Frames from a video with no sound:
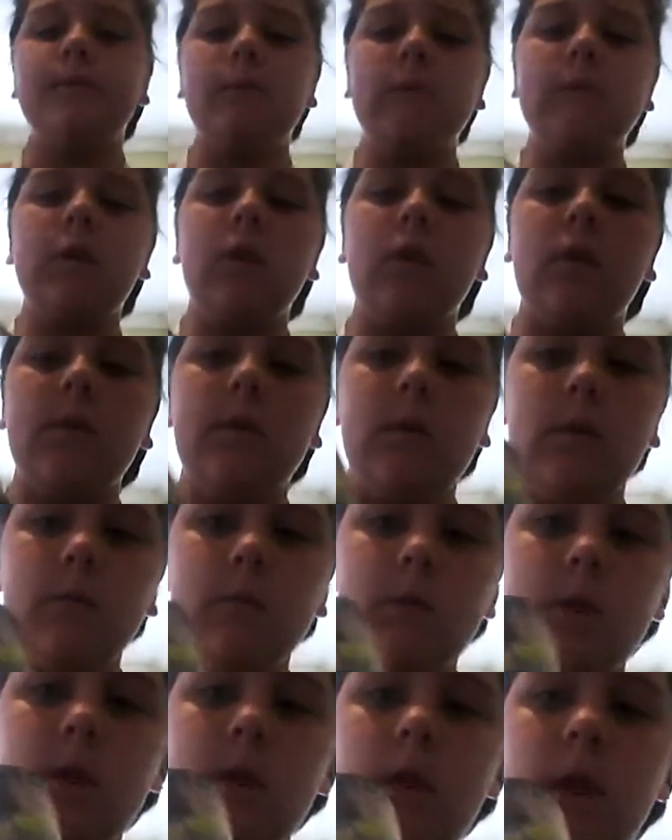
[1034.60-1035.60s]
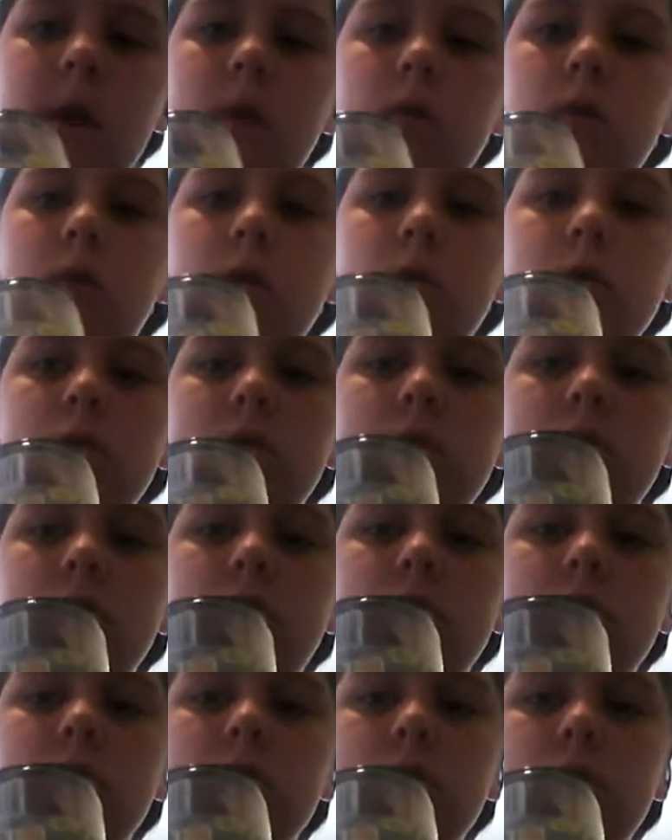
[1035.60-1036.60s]
Oh come on, what are they called?
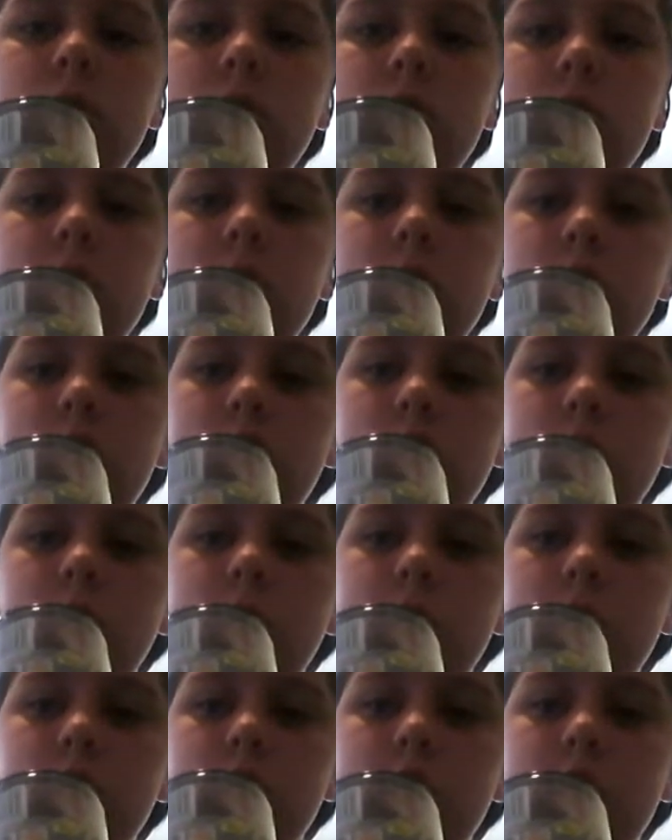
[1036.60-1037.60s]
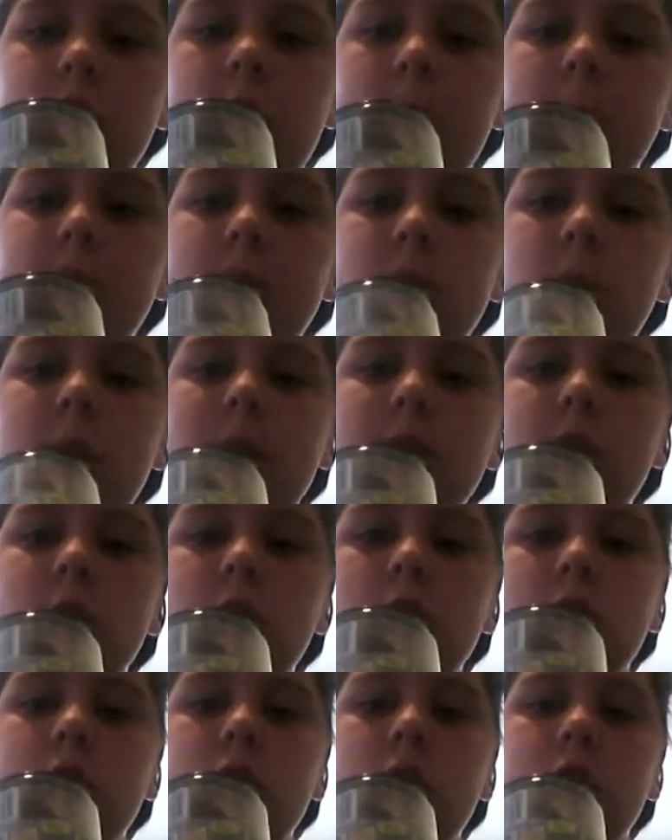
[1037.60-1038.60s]
Chips, white
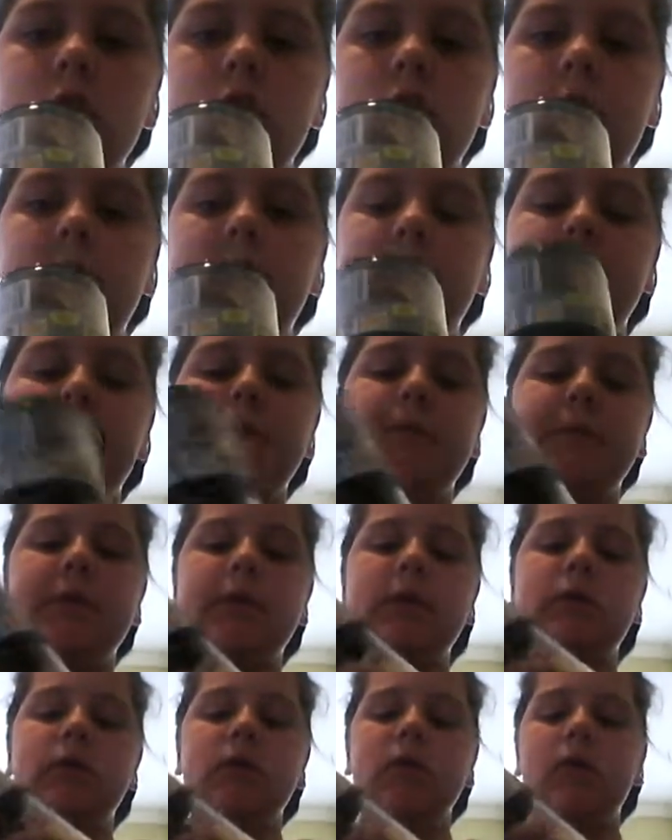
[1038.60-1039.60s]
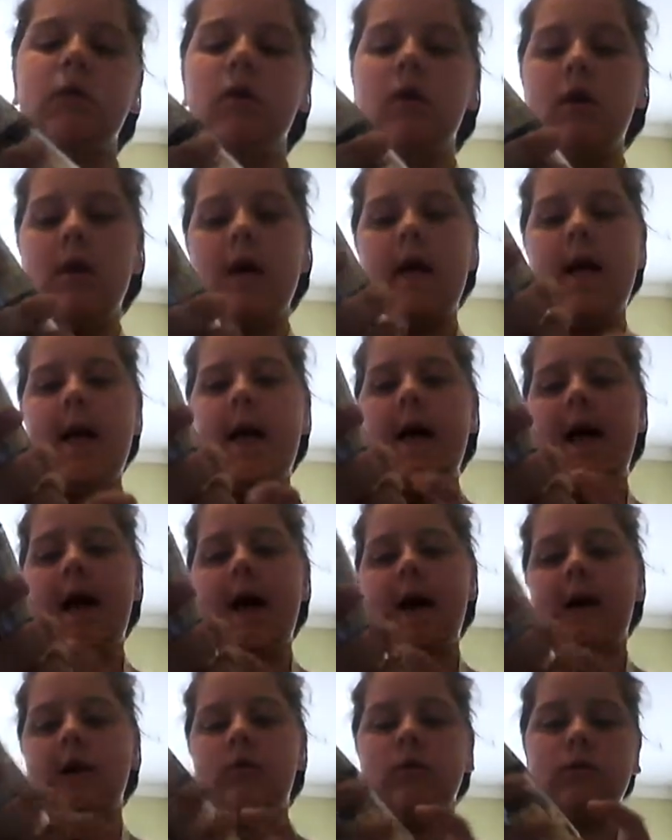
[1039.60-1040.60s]
chocolate chips,
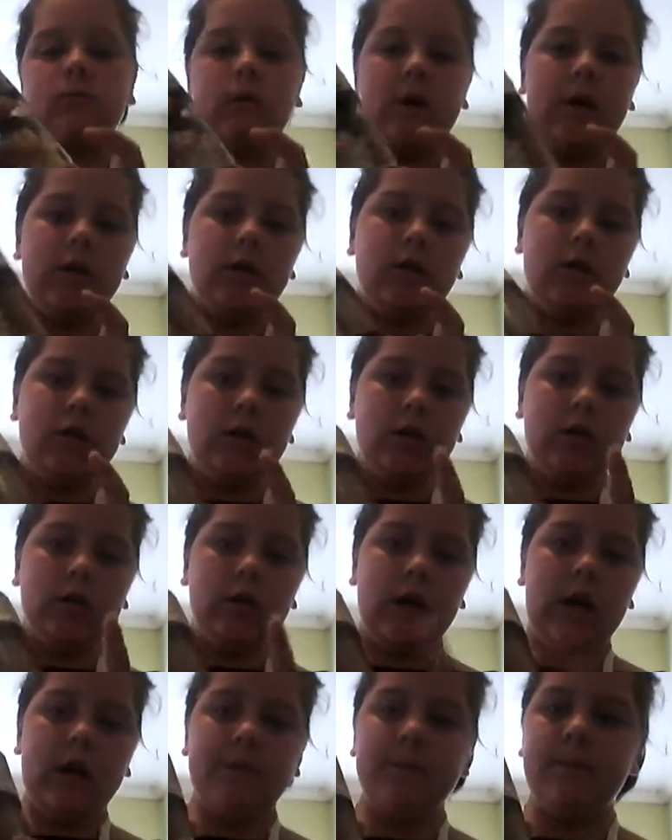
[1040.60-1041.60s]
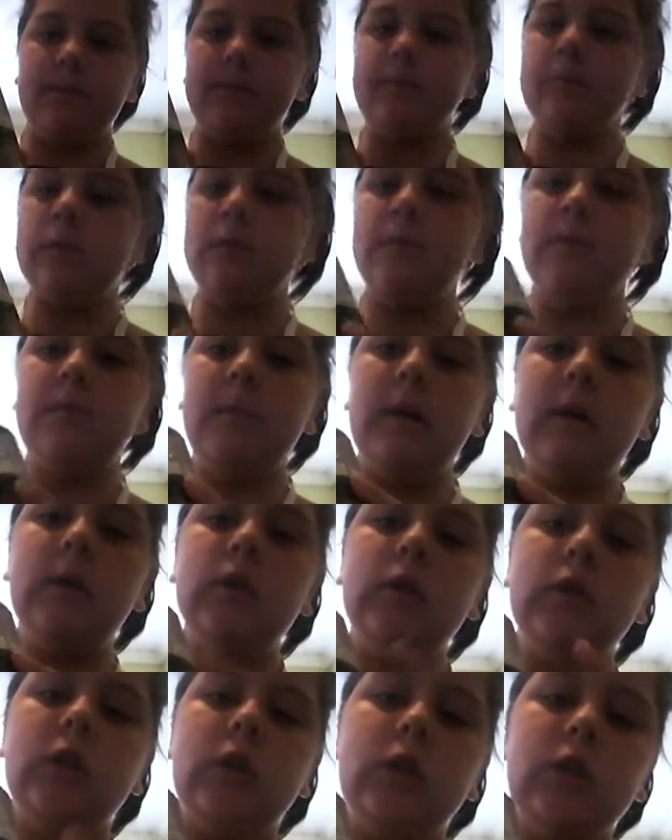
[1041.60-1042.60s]
and milk
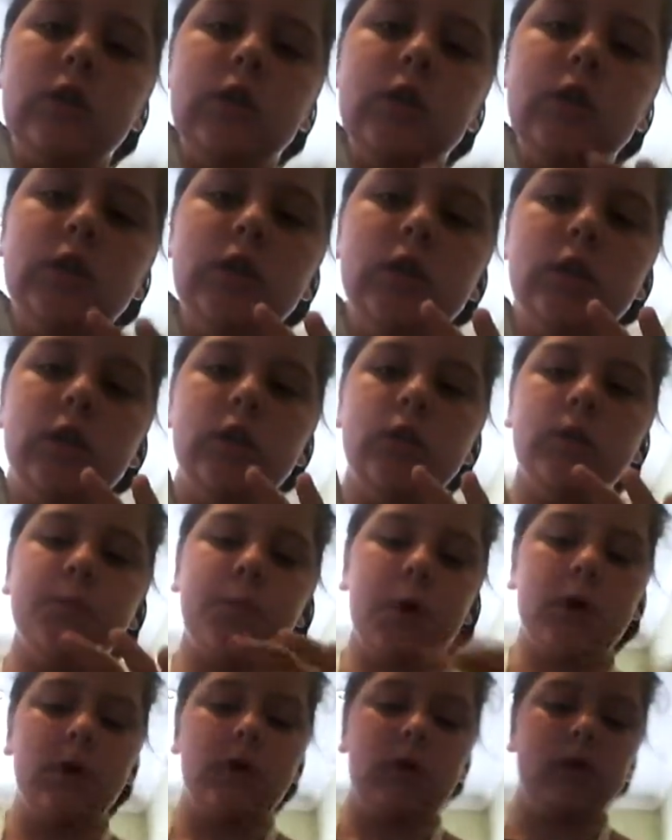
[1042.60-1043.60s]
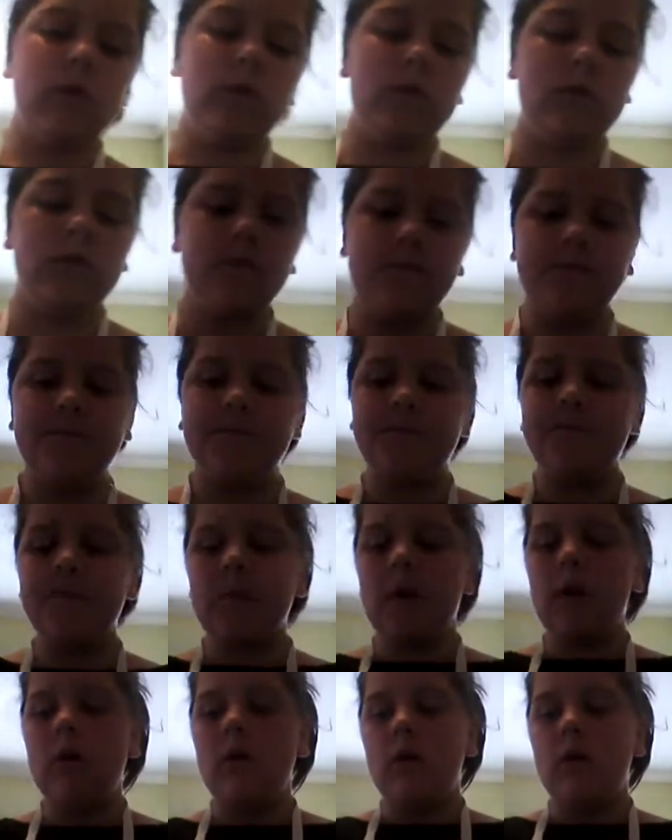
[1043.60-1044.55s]
chocolate sprinkles.